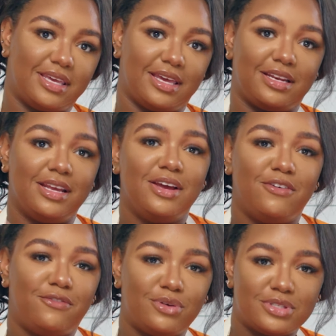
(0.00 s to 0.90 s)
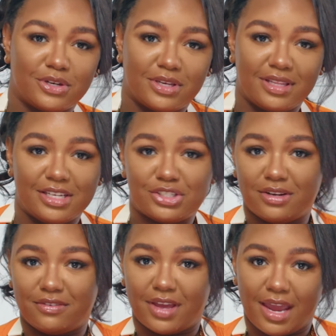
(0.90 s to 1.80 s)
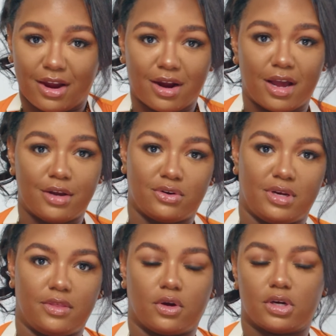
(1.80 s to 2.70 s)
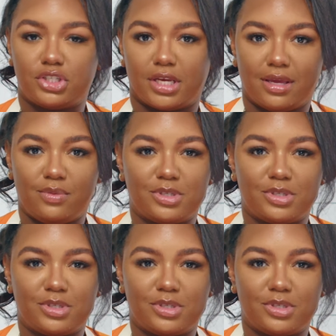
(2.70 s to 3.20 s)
get full circulation of air underneath our chicken,